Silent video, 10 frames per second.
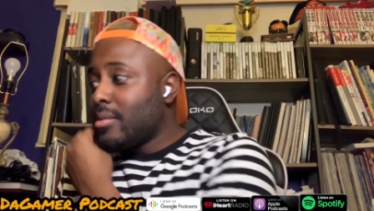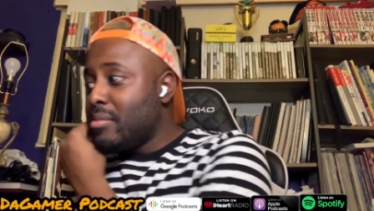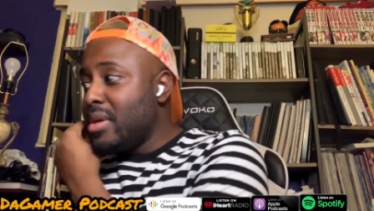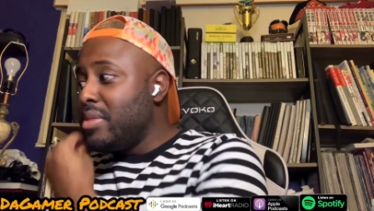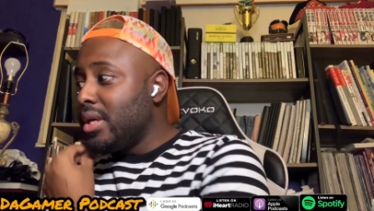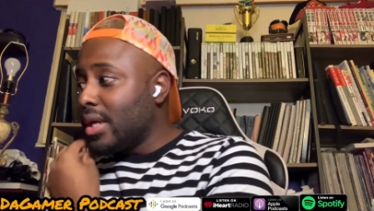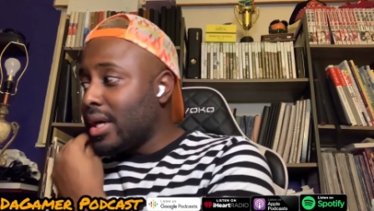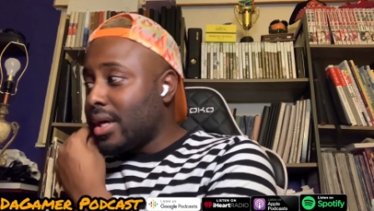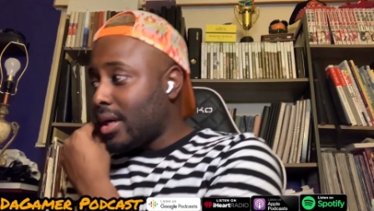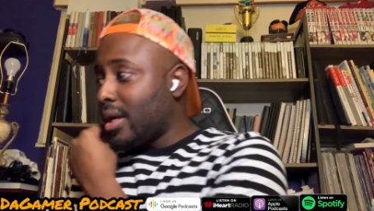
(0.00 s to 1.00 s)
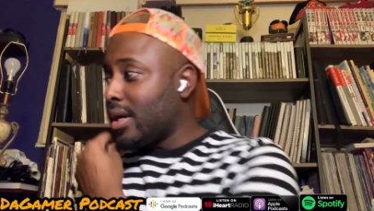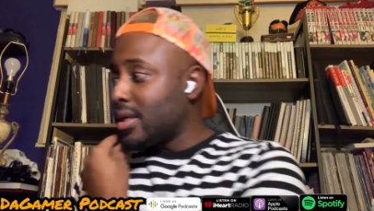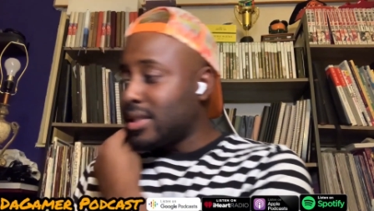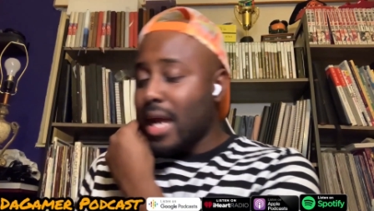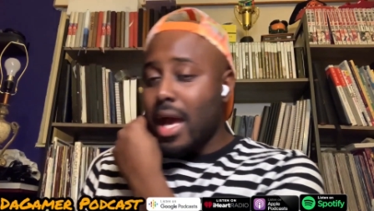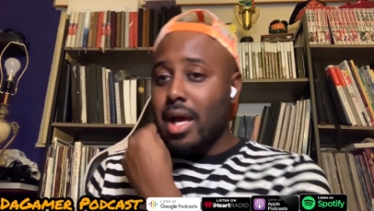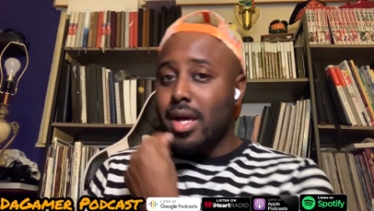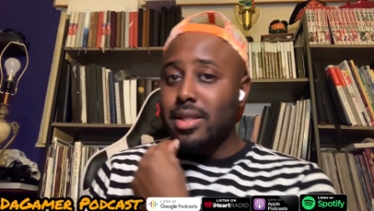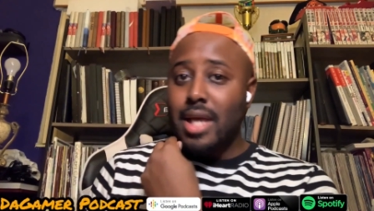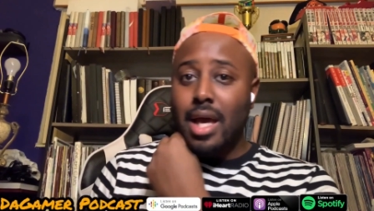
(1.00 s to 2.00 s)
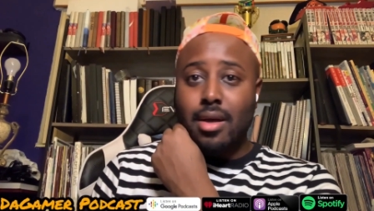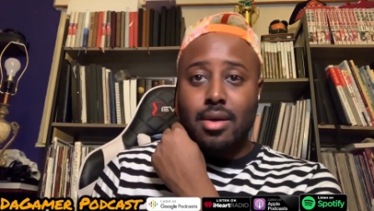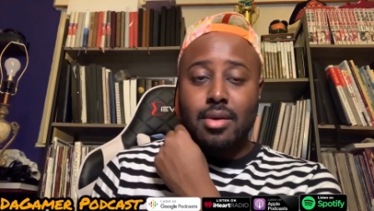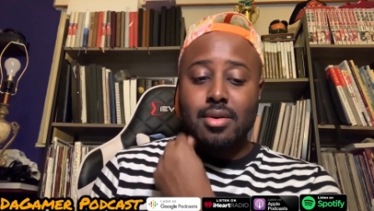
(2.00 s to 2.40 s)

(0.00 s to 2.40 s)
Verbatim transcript: me being a Zack, Zack,